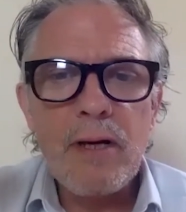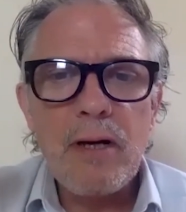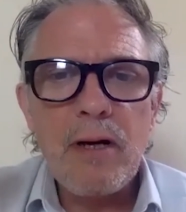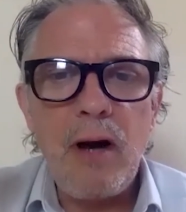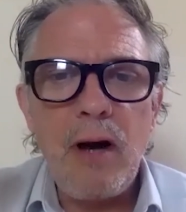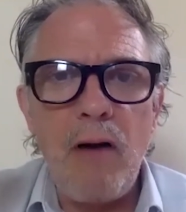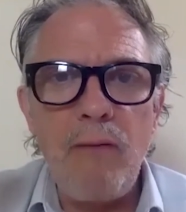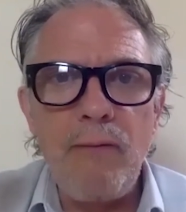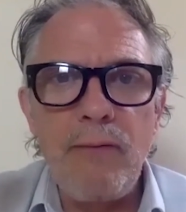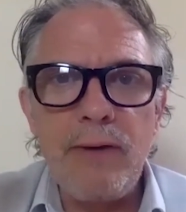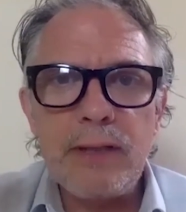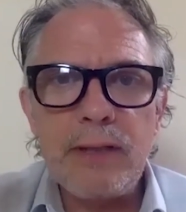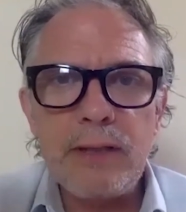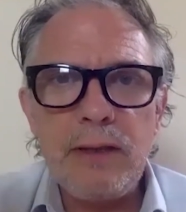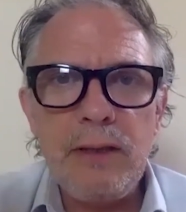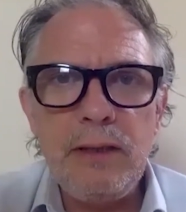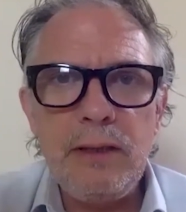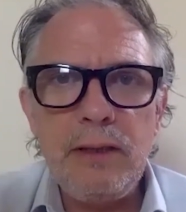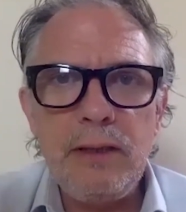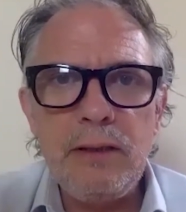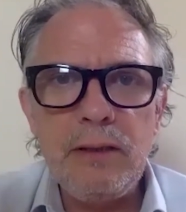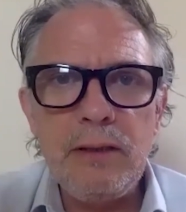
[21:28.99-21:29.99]

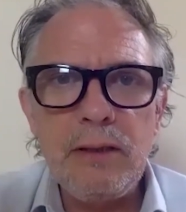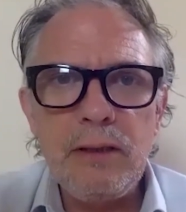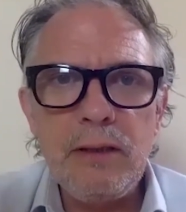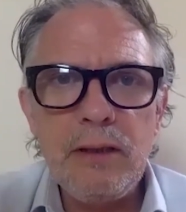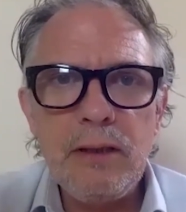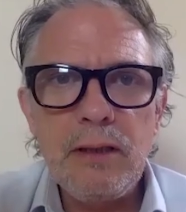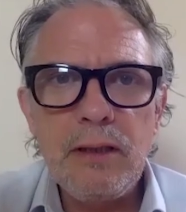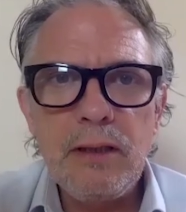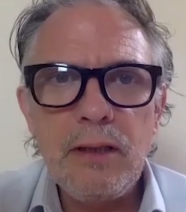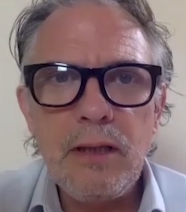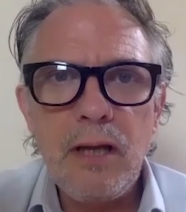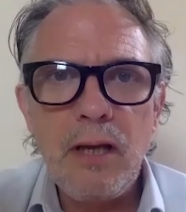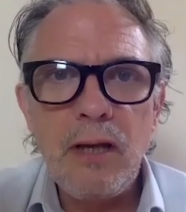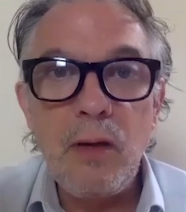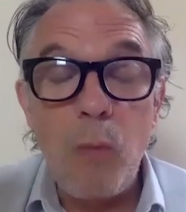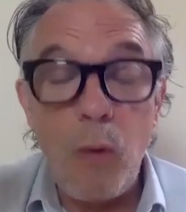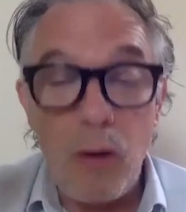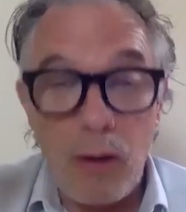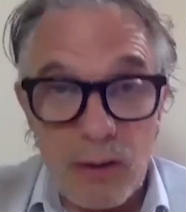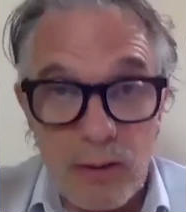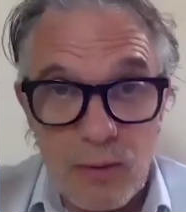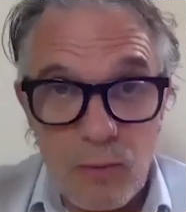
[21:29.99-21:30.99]
obviously you
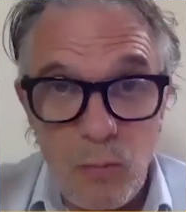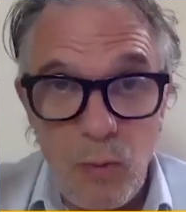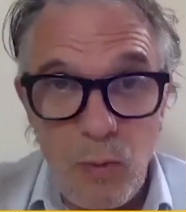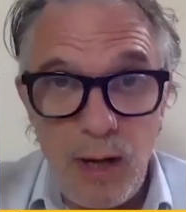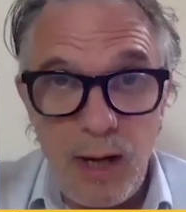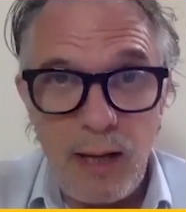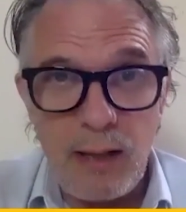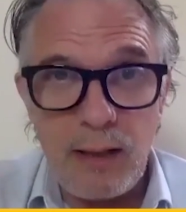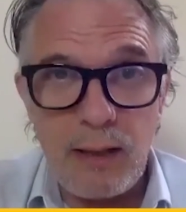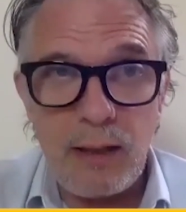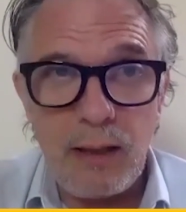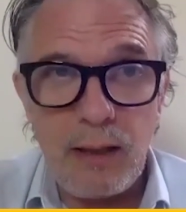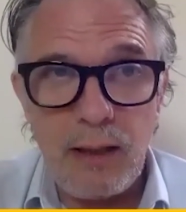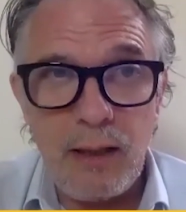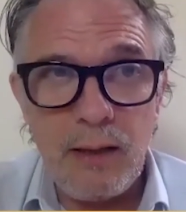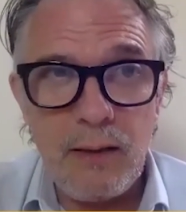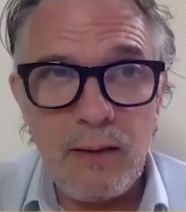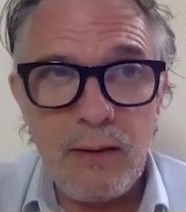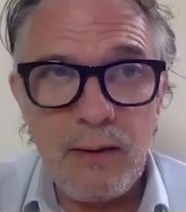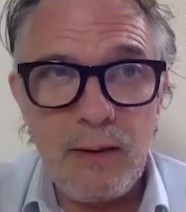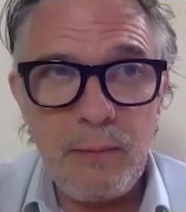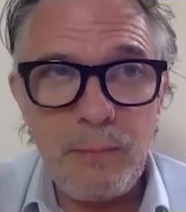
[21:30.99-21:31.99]
want to do well
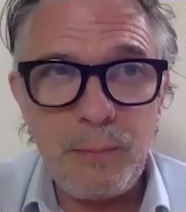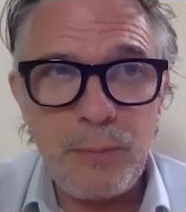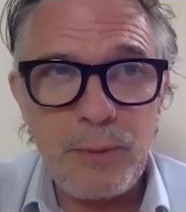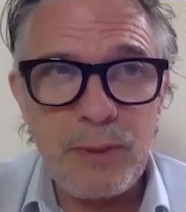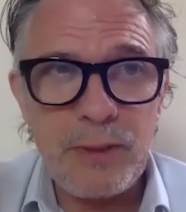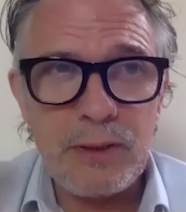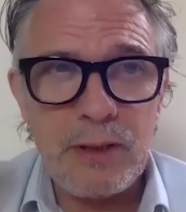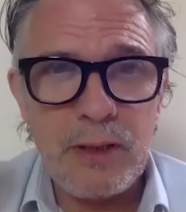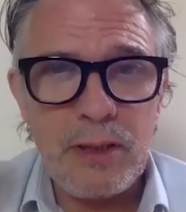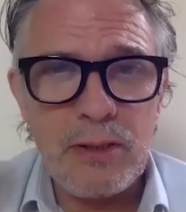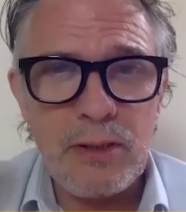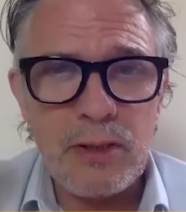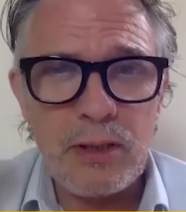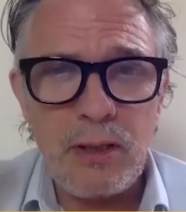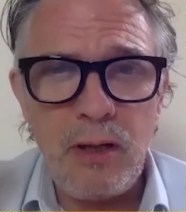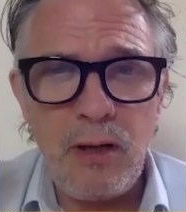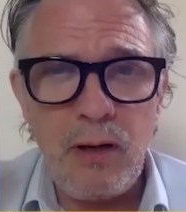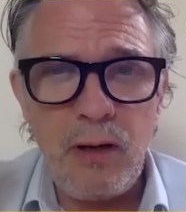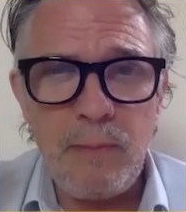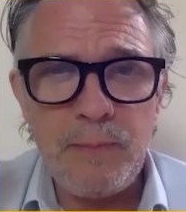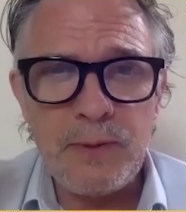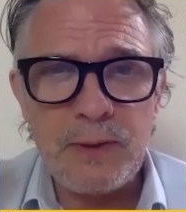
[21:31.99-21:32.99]
in the prestige
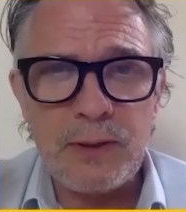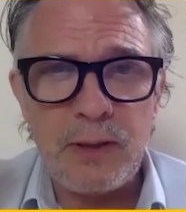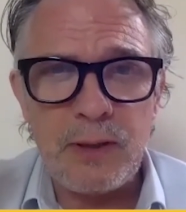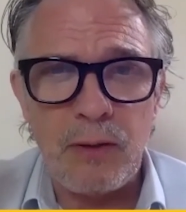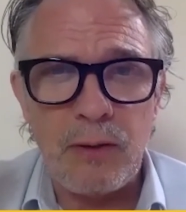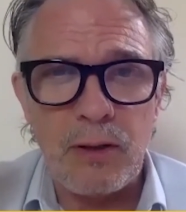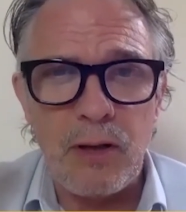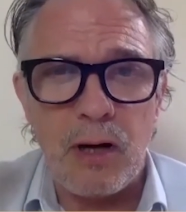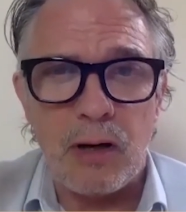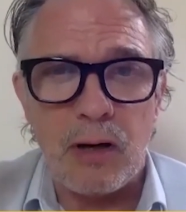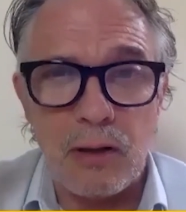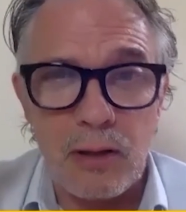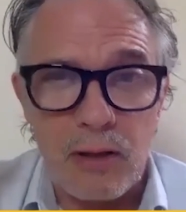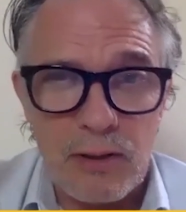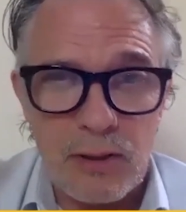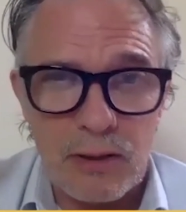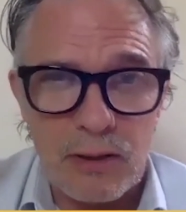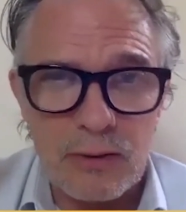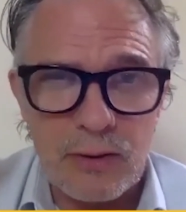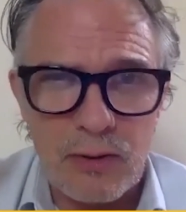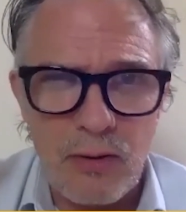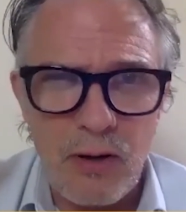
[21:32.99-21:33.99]
clubs, so you're not going to
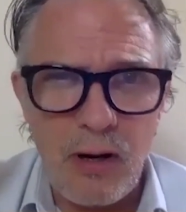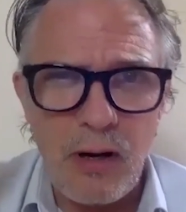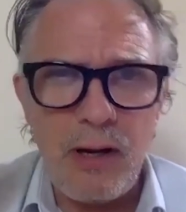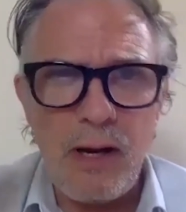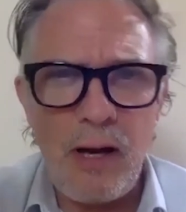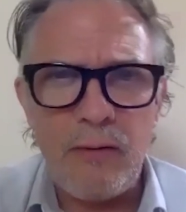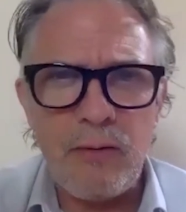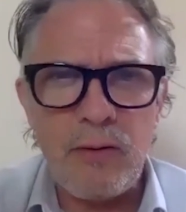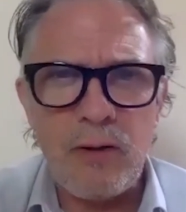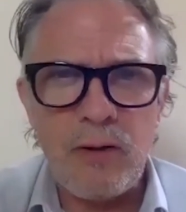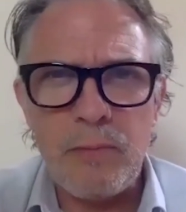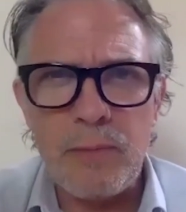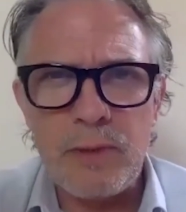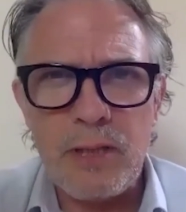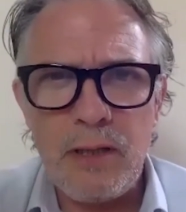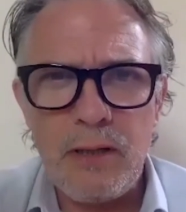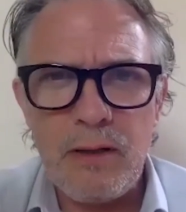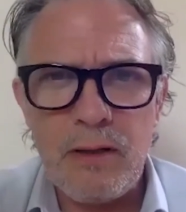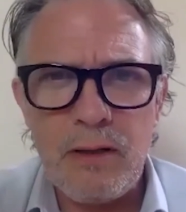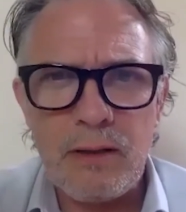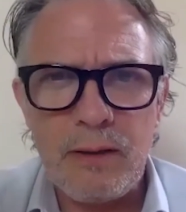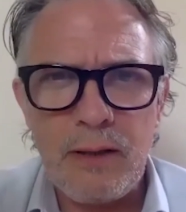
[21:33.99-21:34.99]
just try out new
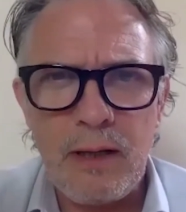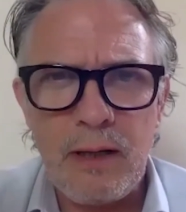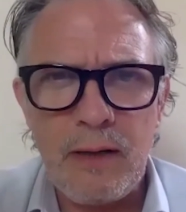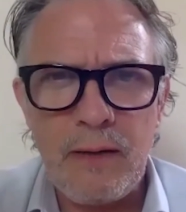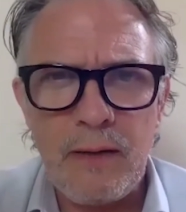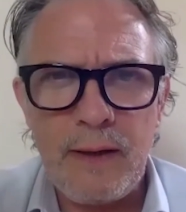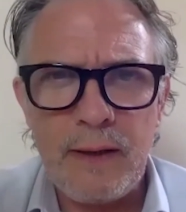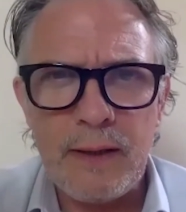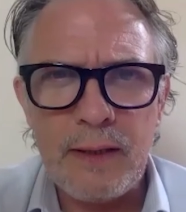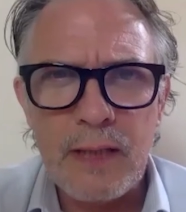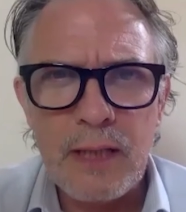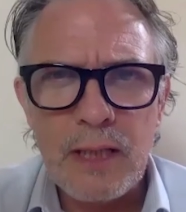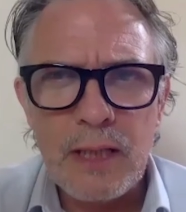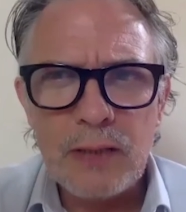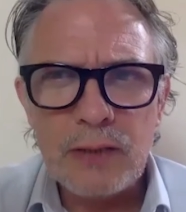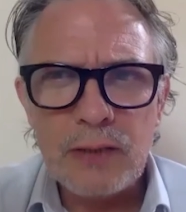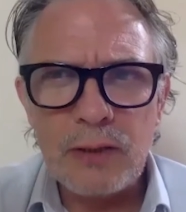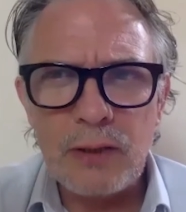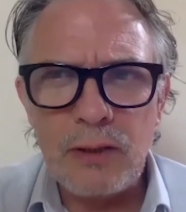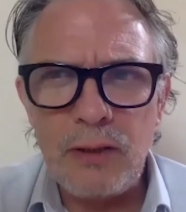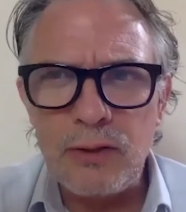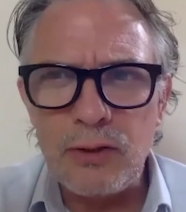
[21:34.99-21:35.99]
material there, right?
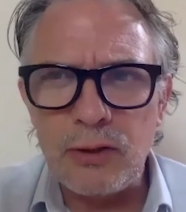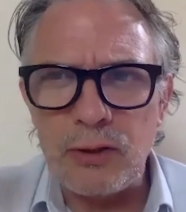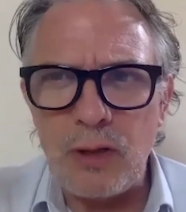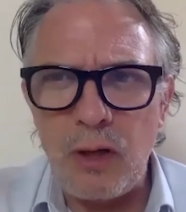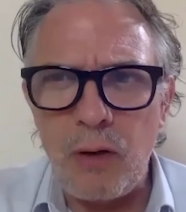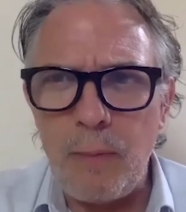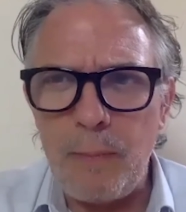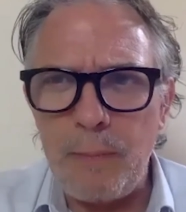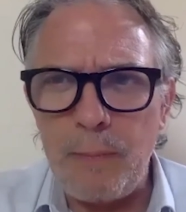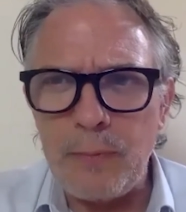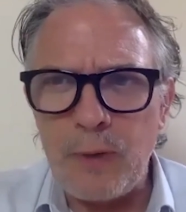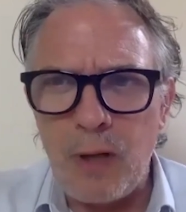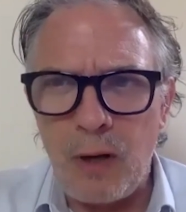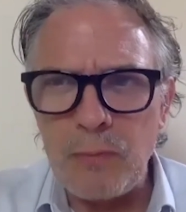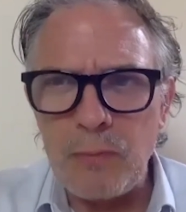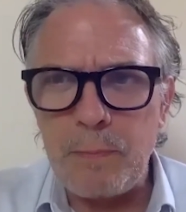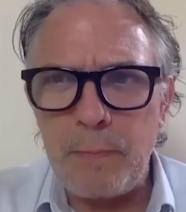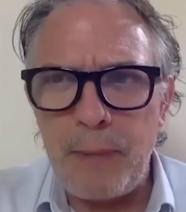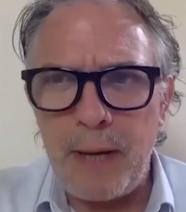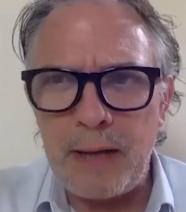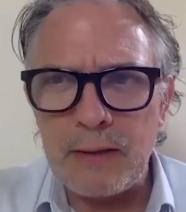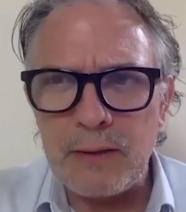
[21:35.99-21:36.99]
So you just go
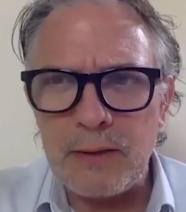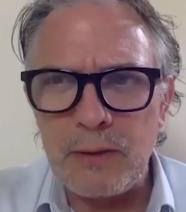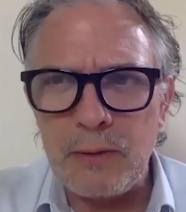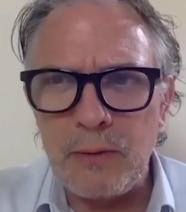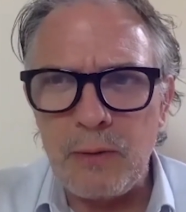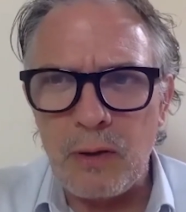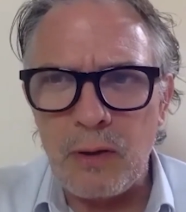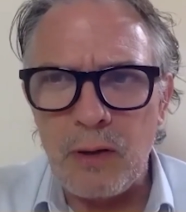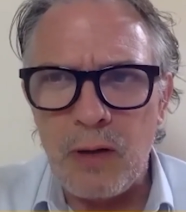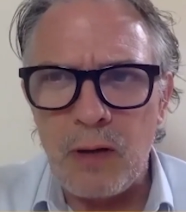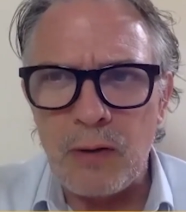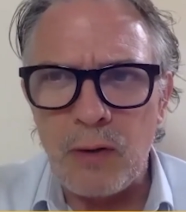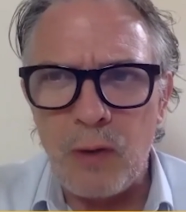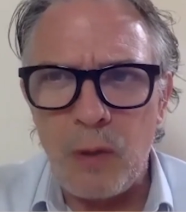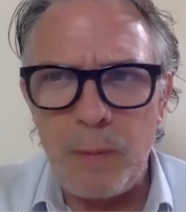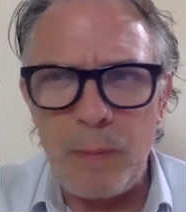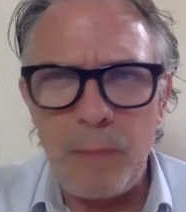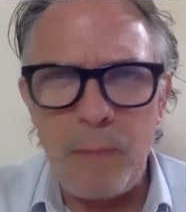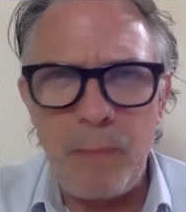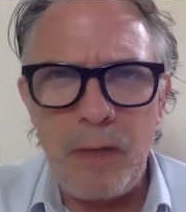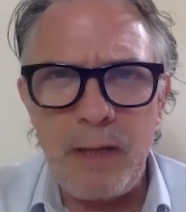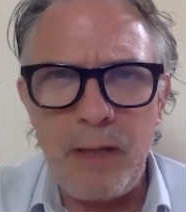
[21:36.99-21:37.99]
back to an
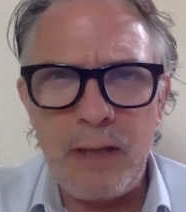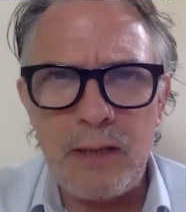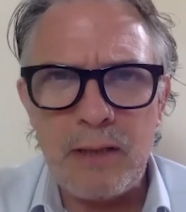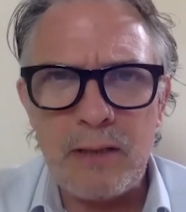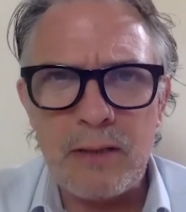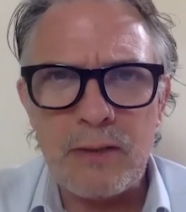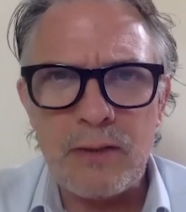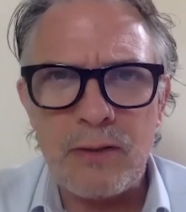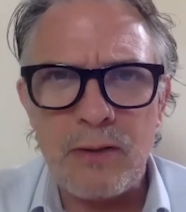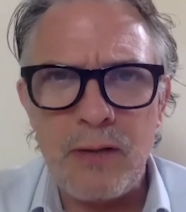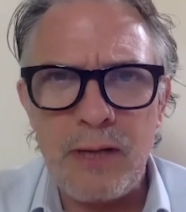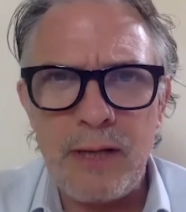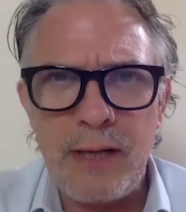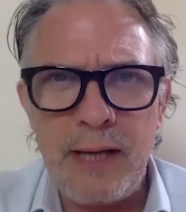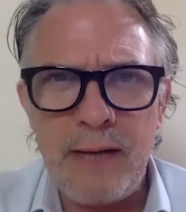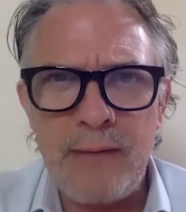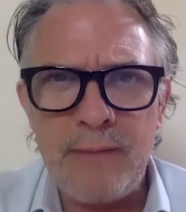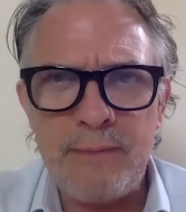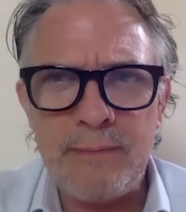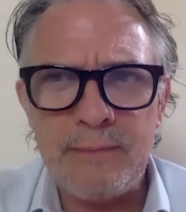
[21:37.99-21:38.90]
open mic to try it out.